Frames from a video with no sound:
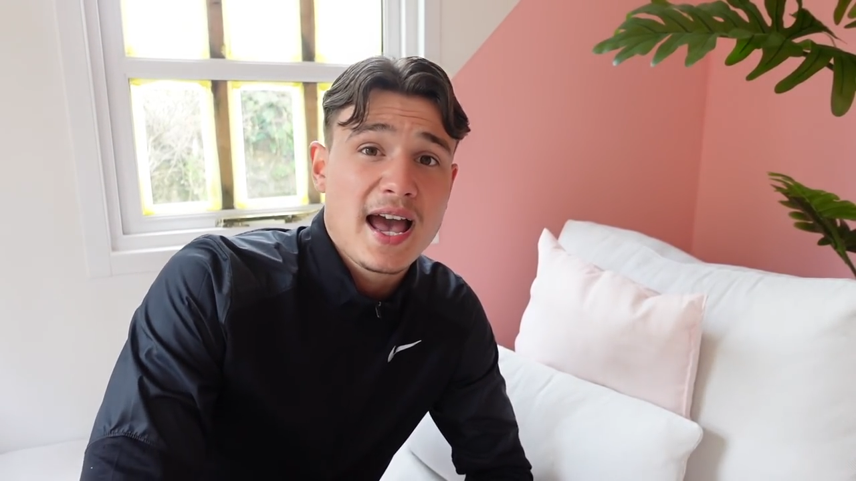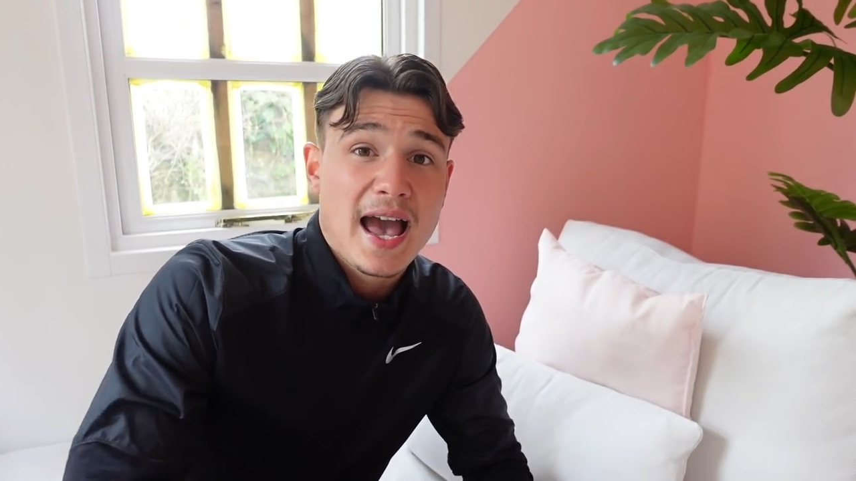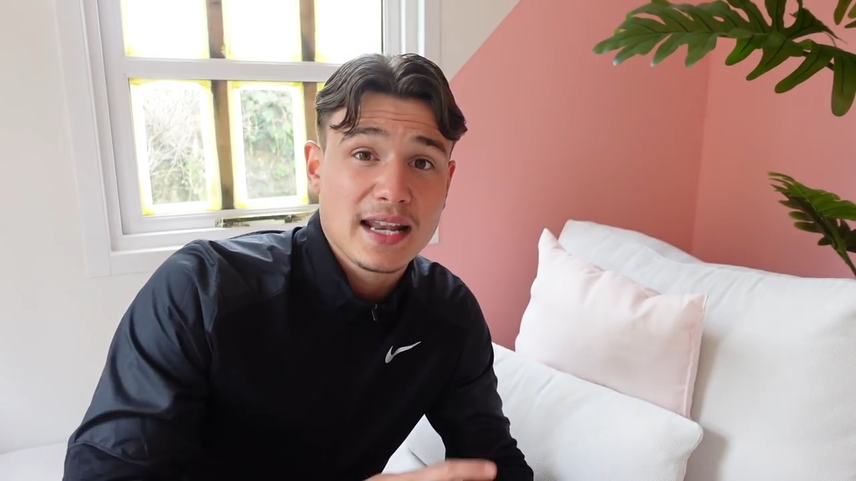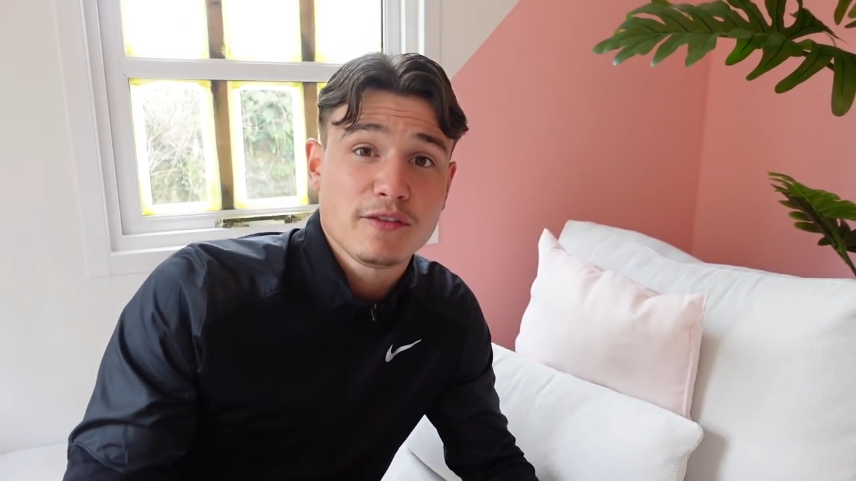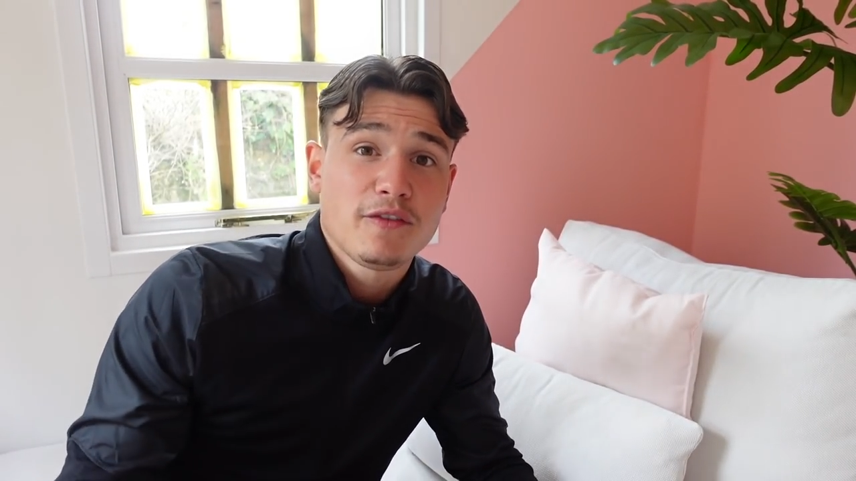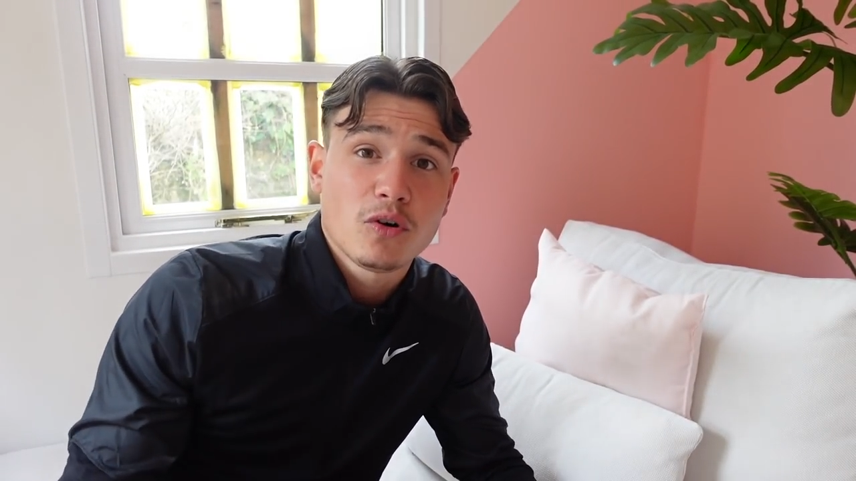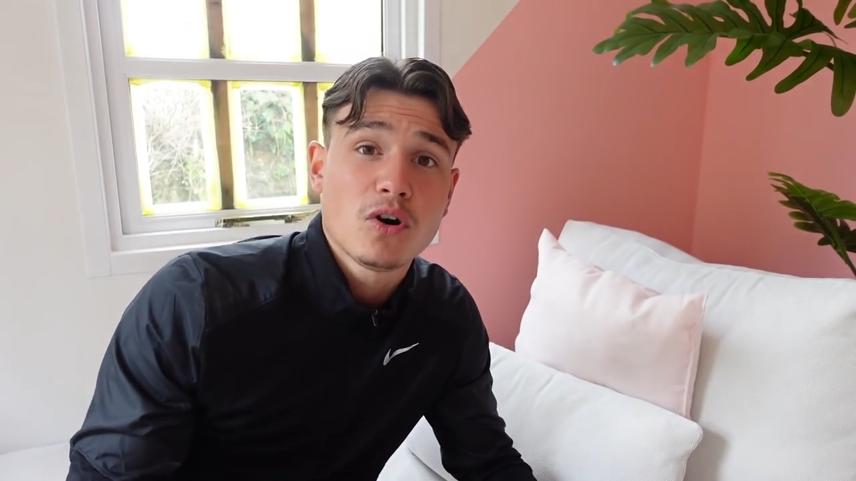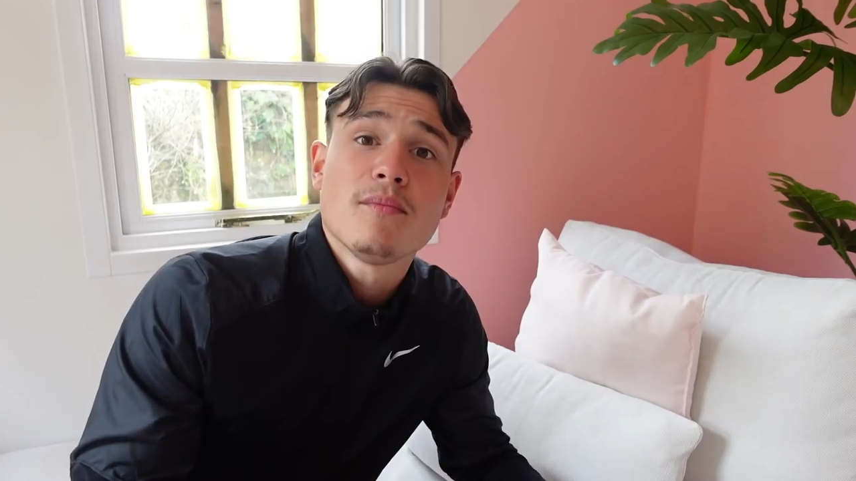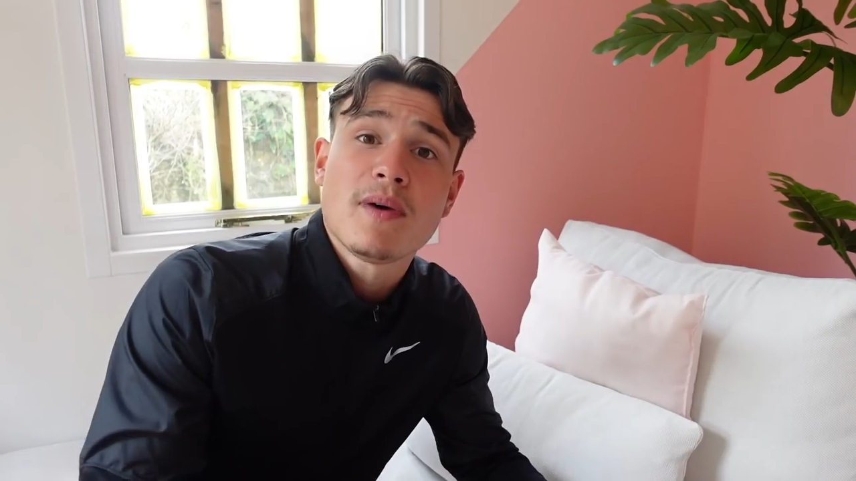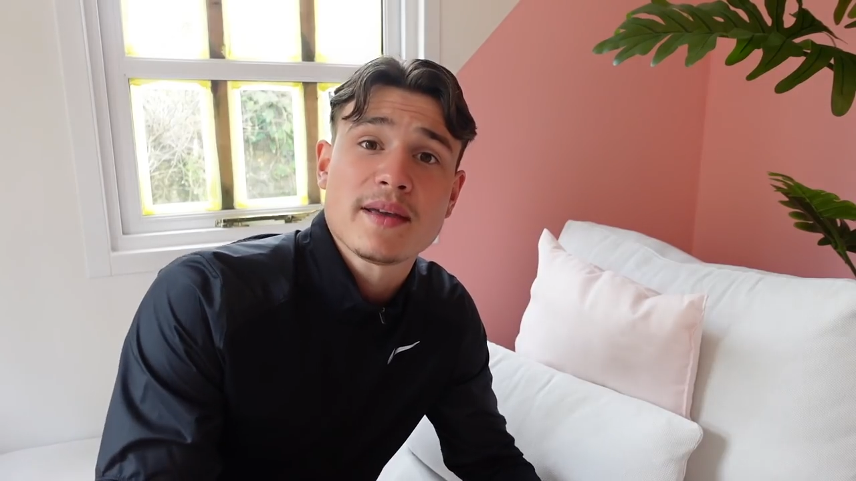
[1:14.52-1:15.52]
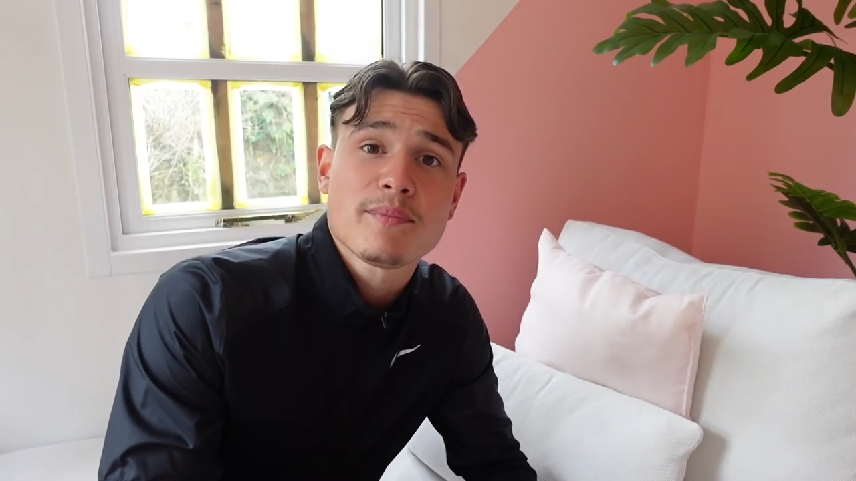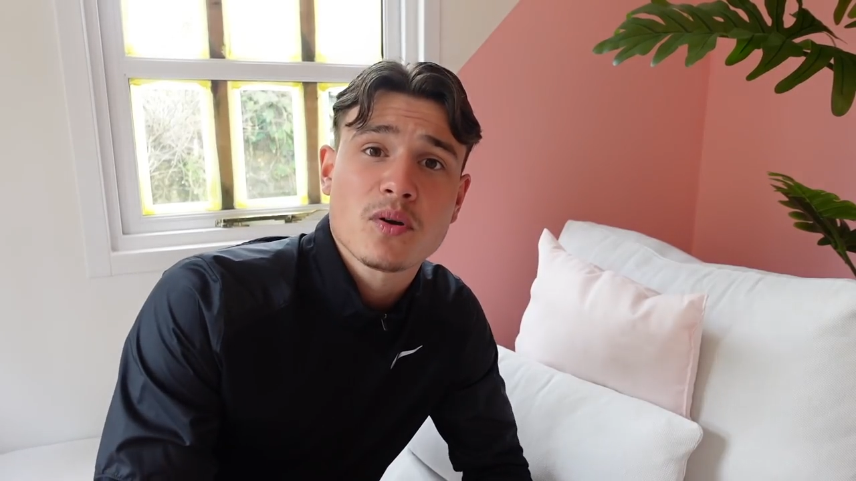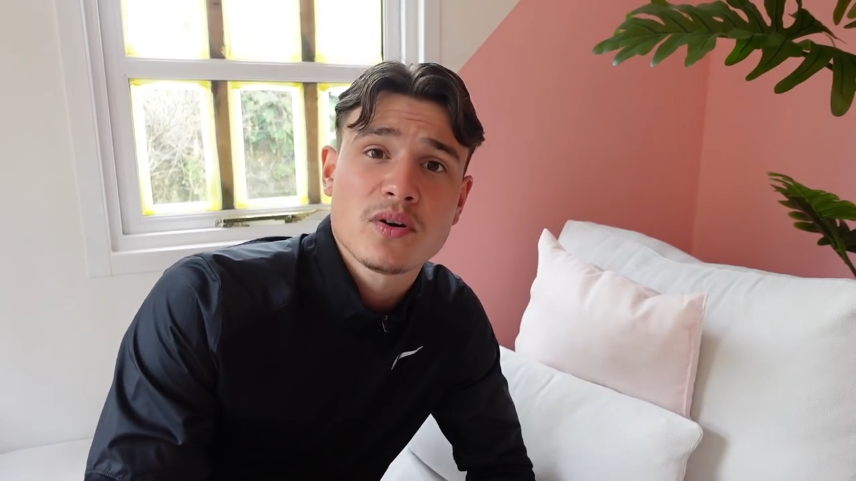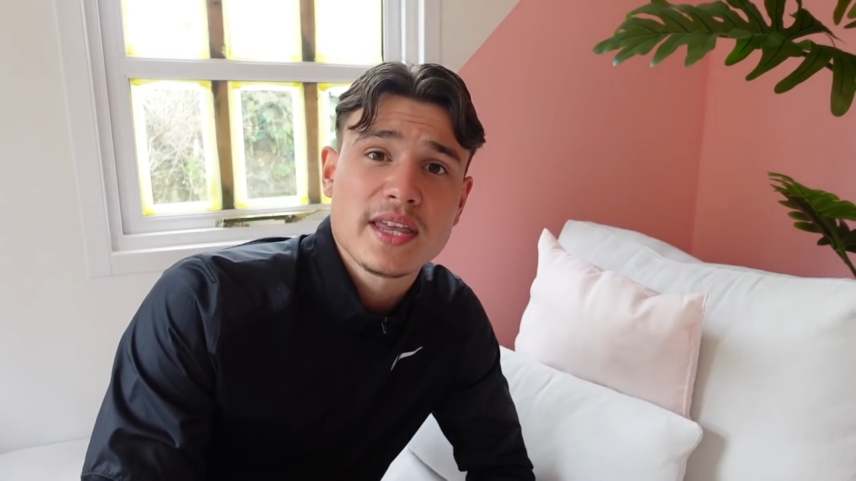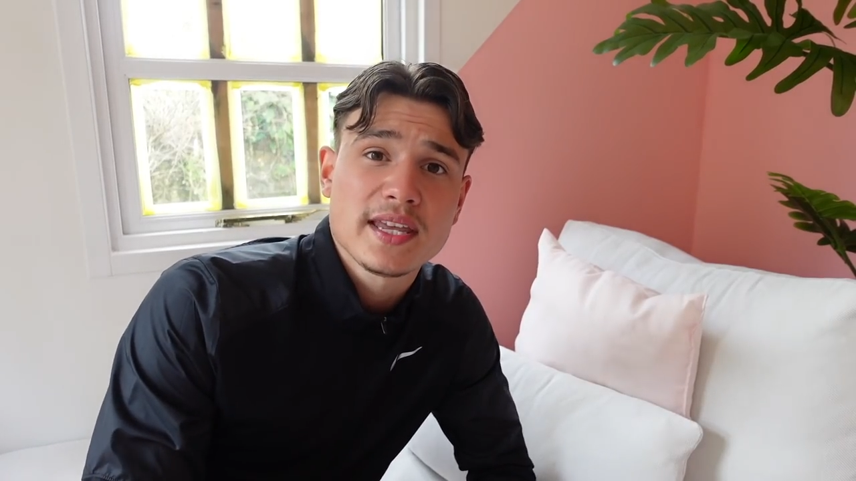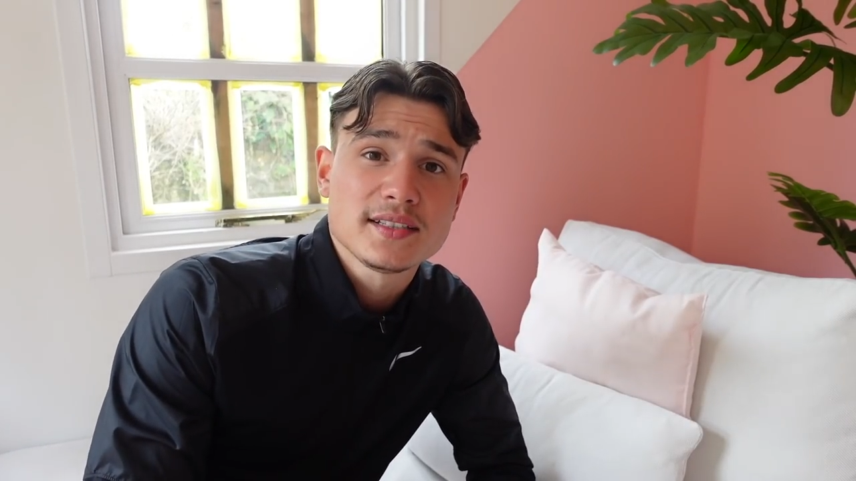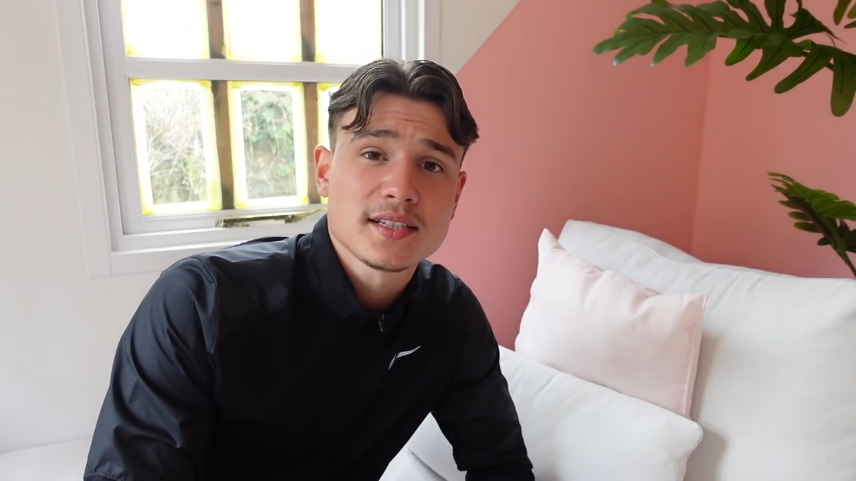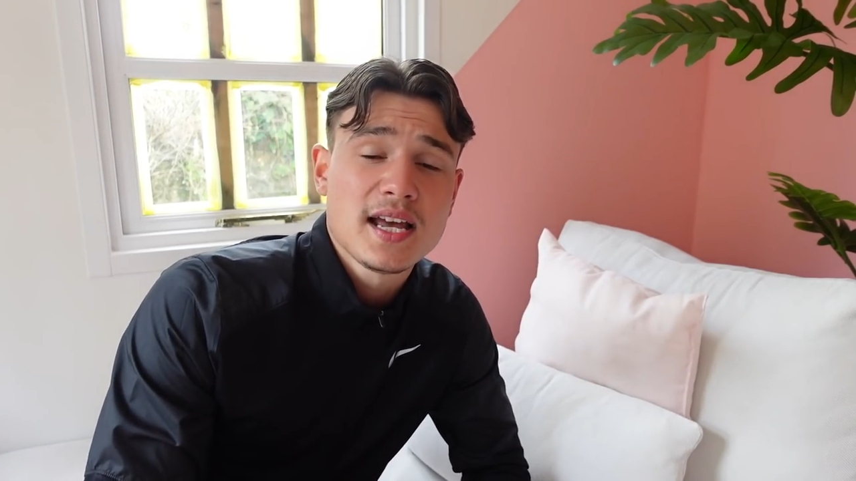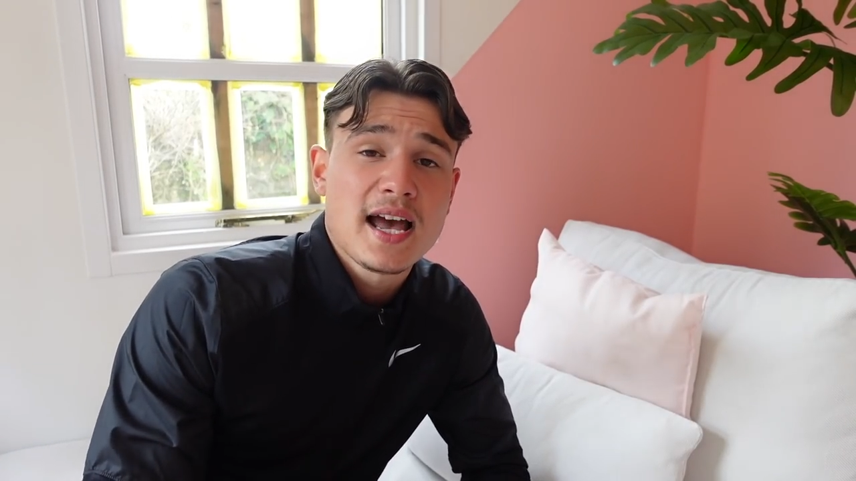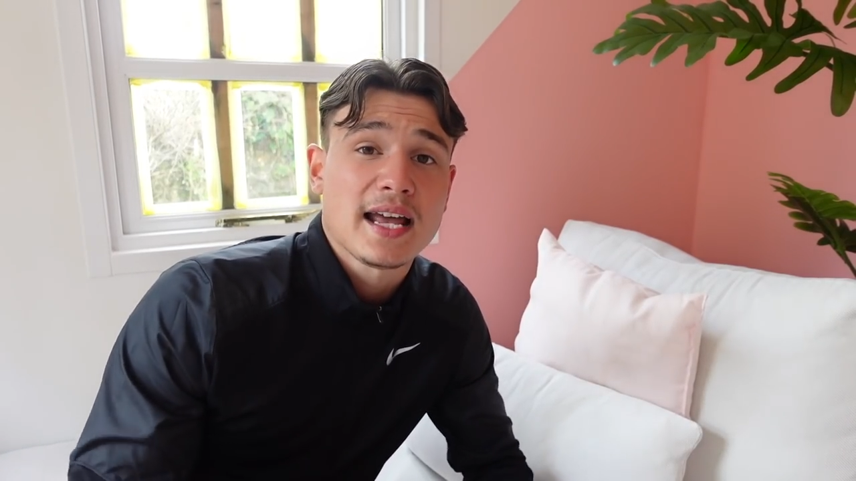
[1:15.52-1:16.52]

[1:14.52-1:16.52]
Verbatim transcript: and for my employees.